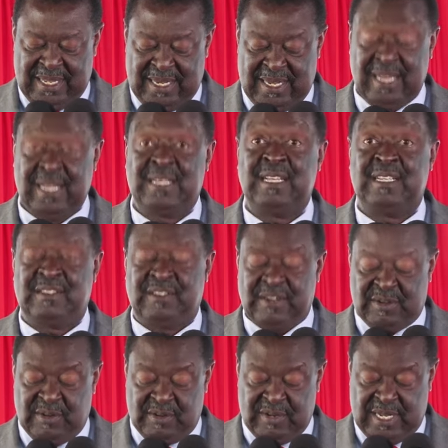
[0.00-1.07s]
Let us
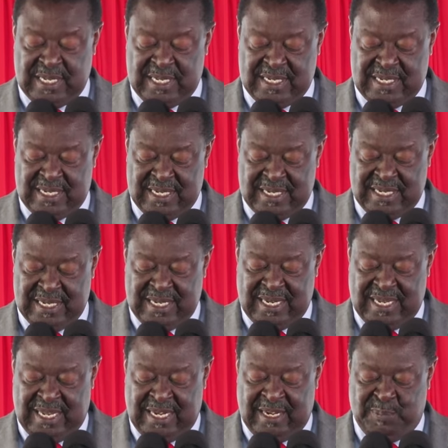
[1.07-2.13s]
recognize
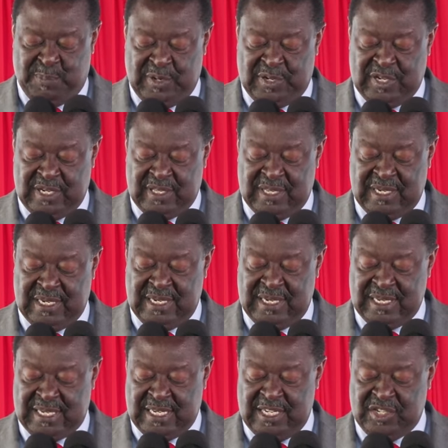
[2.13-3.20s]
and appreciate the
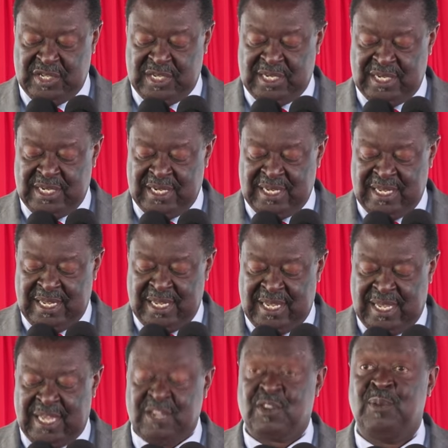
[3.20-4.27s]
dedication
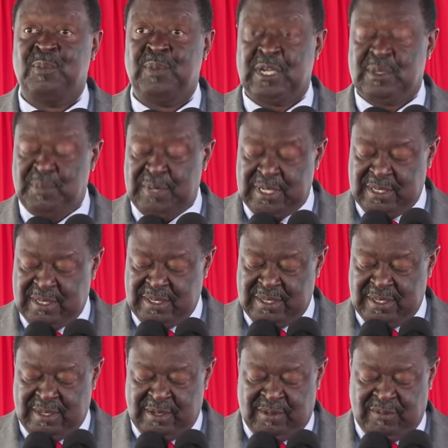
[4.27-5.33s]
and commitment
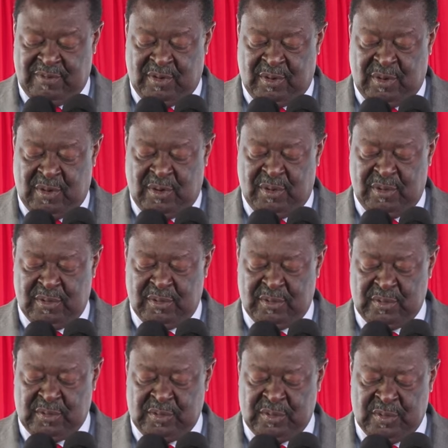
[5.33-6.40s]
of all
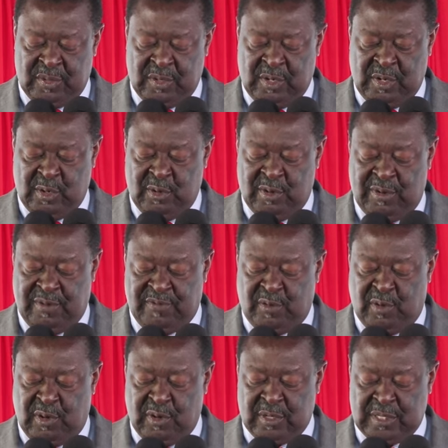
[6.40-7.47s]
those who have
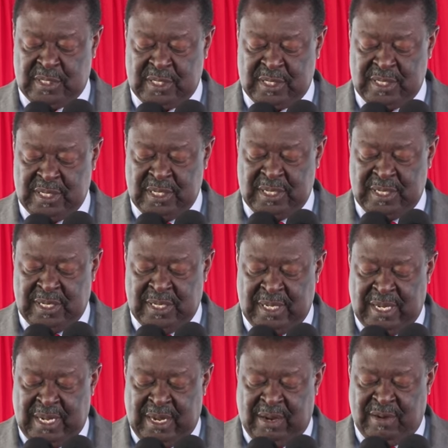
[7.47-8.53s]
walked
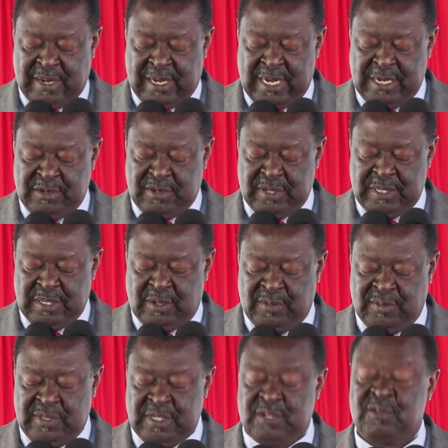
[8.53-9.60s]
our country
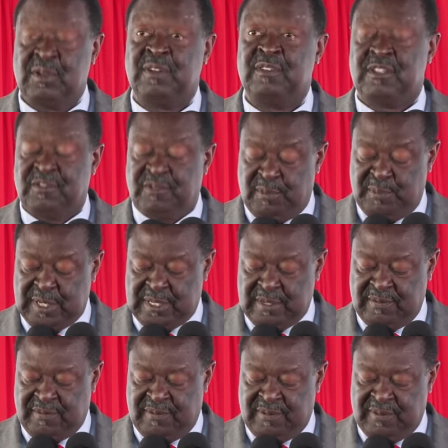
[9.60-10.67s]
on this
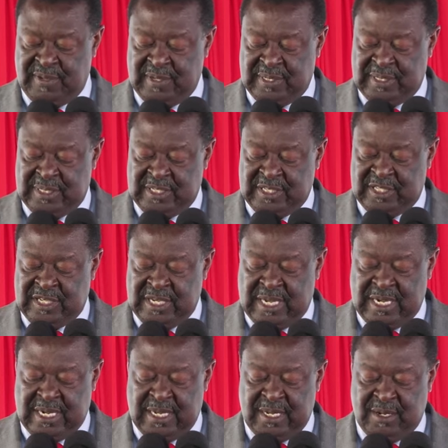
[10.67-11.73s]
transformative
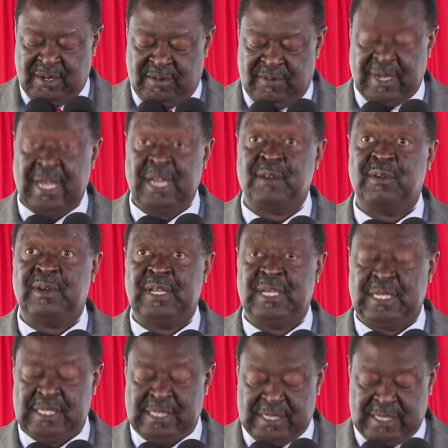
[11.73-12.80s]
journey of 100
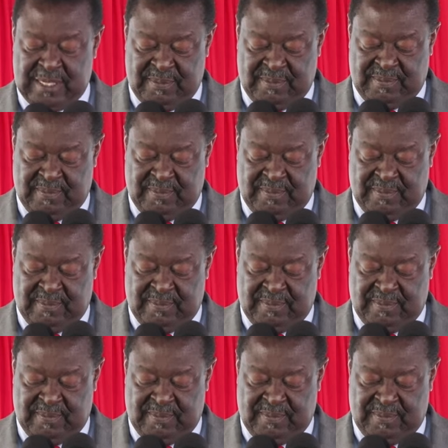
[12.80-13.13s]
years.